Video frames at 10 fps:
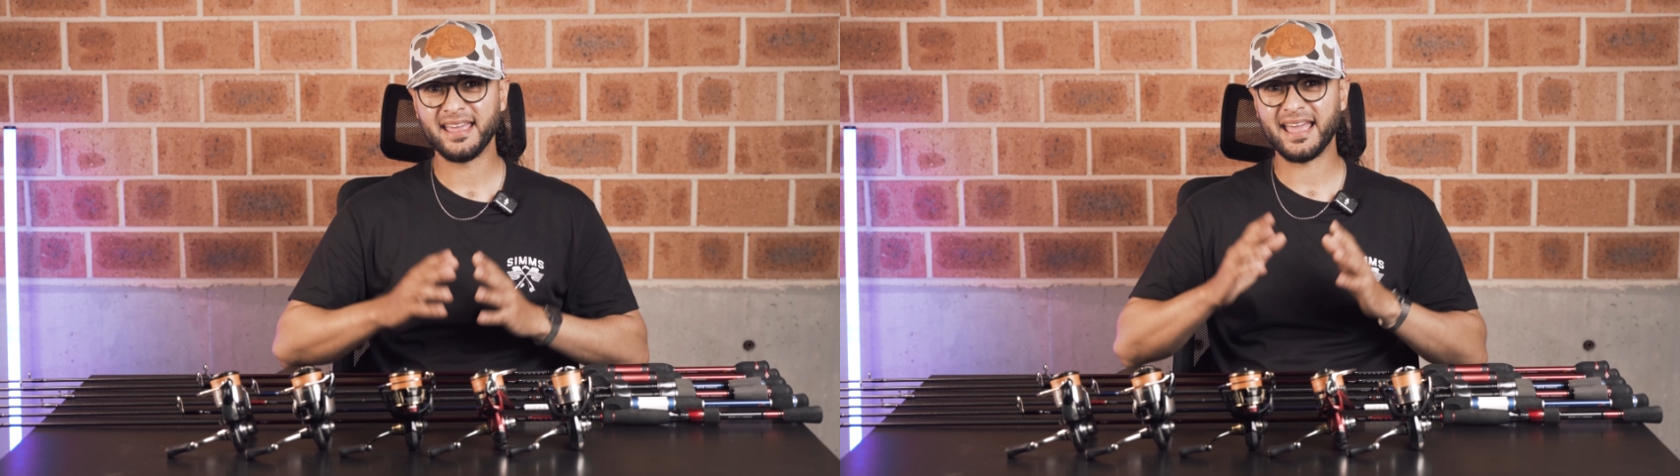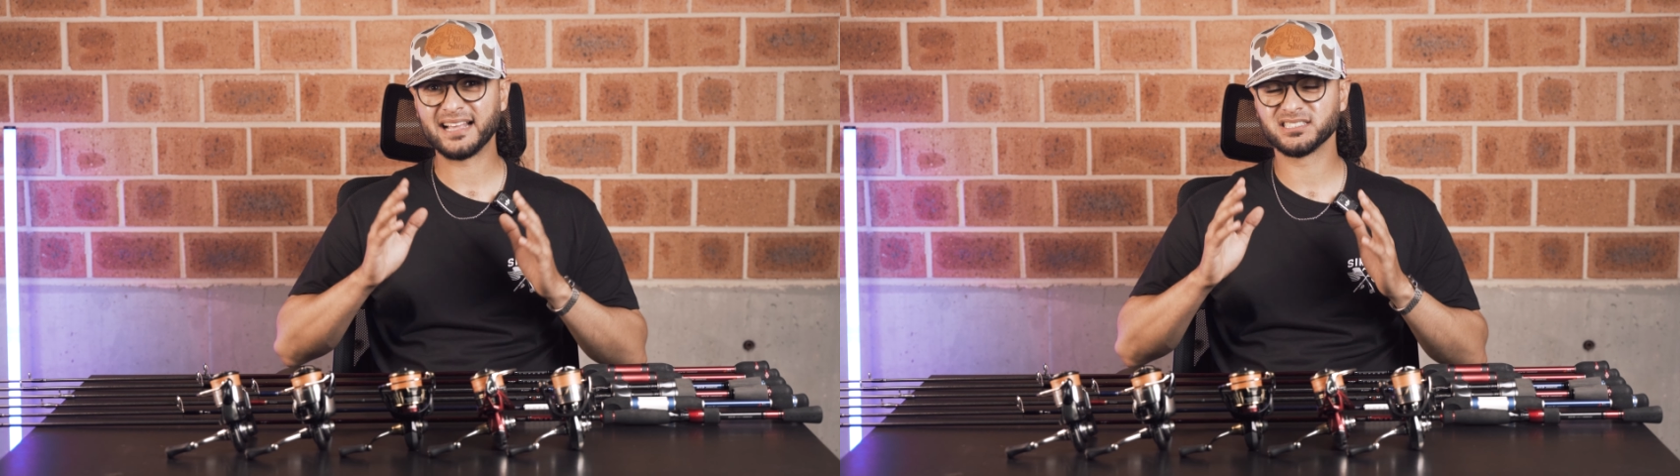
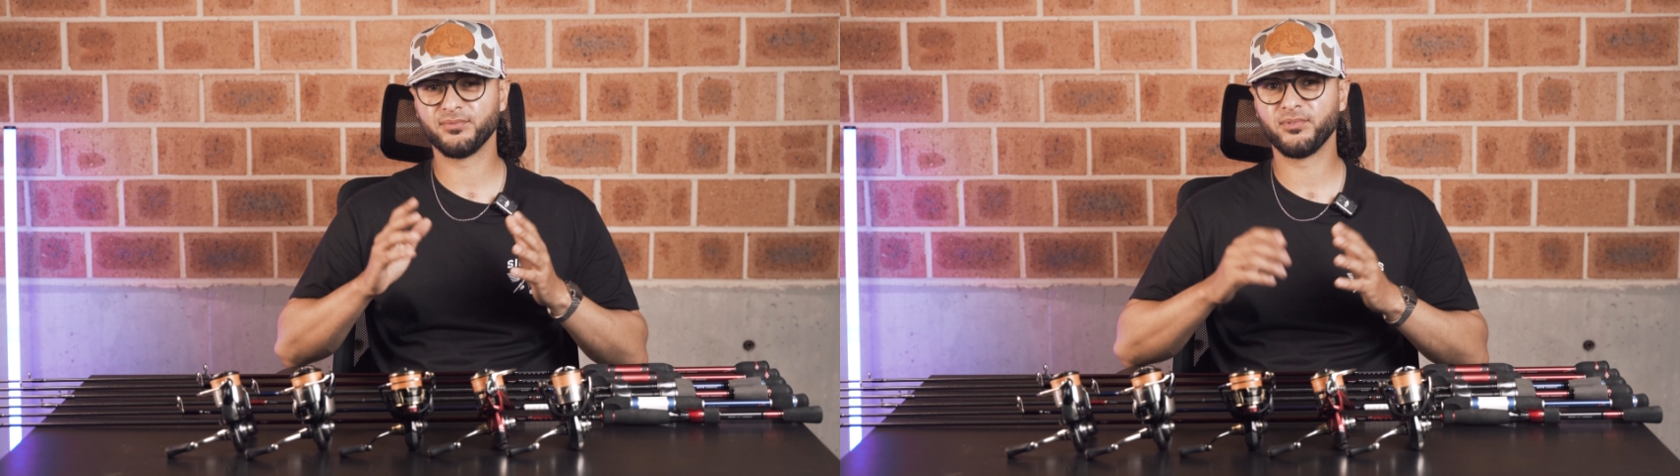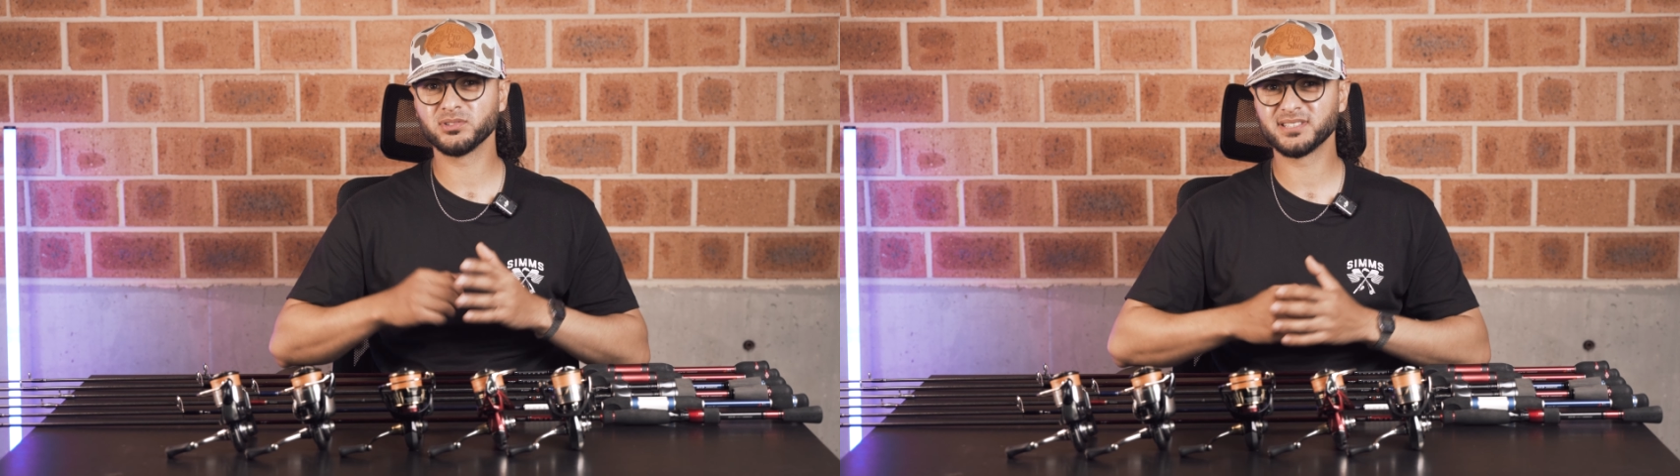It has the
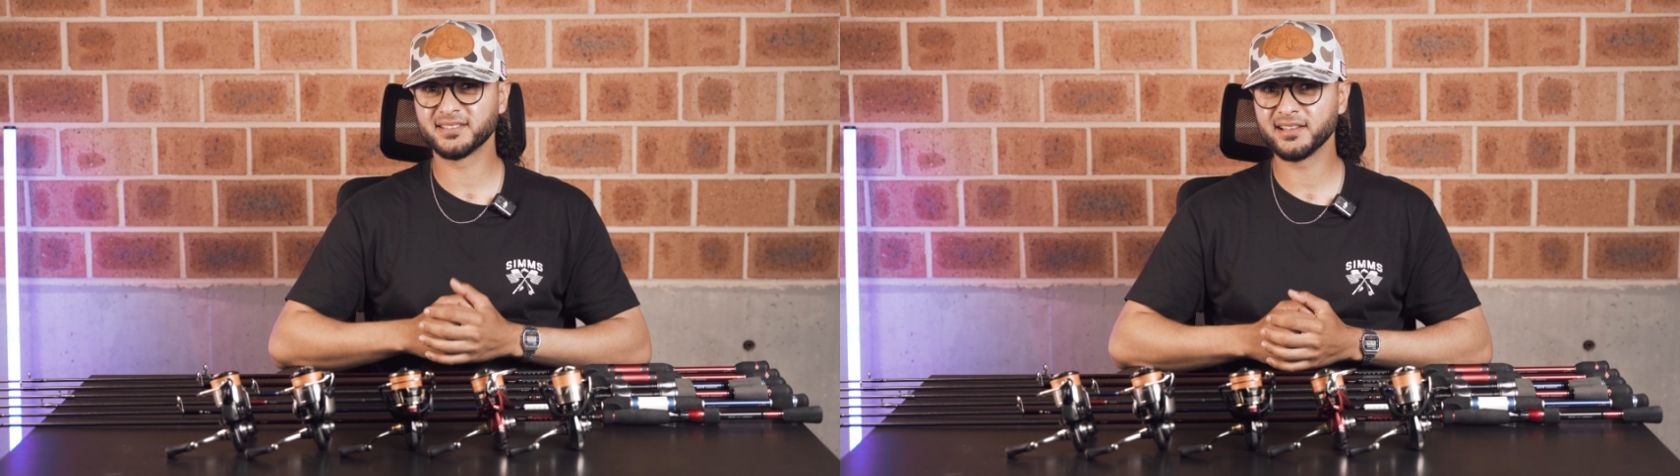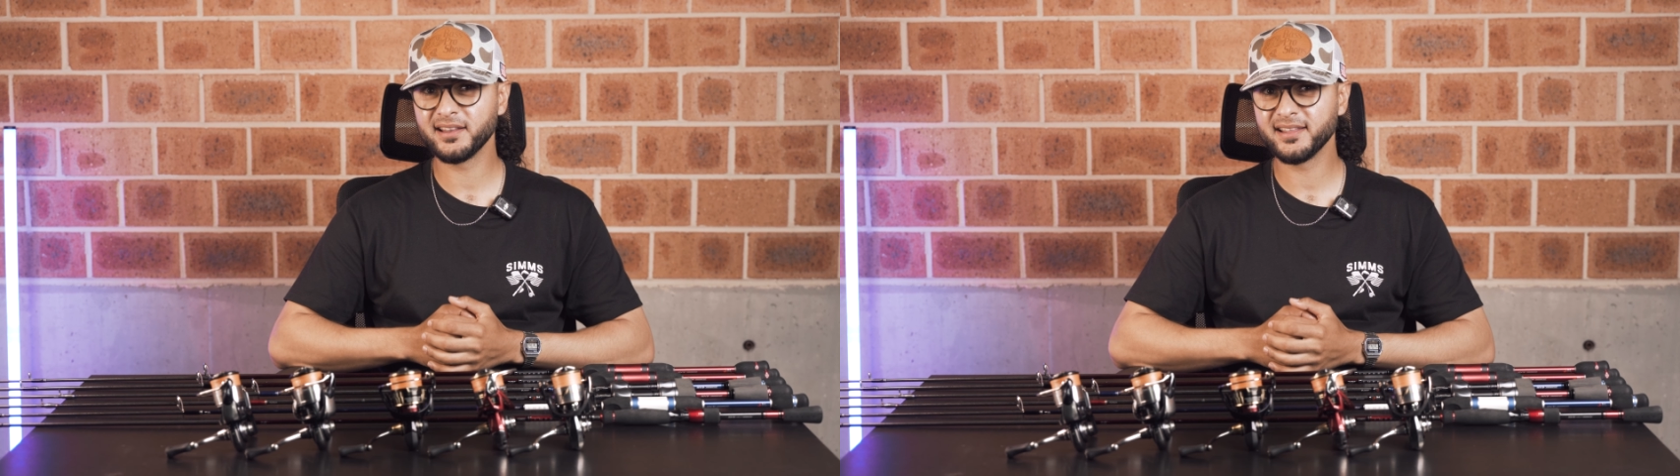
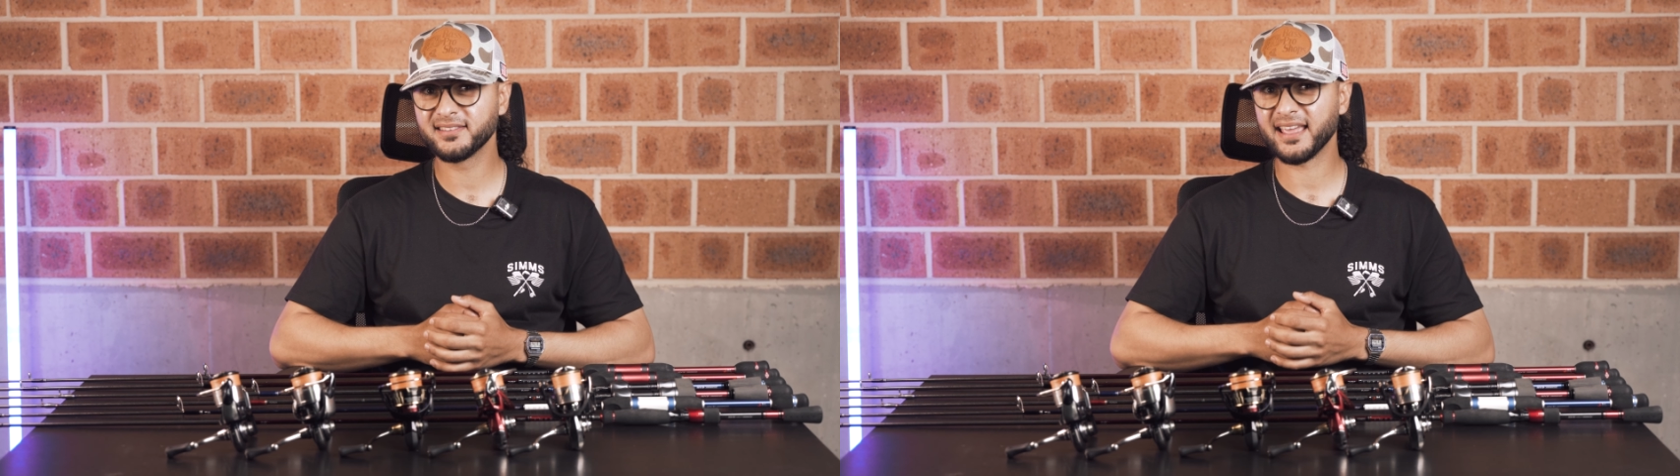versatility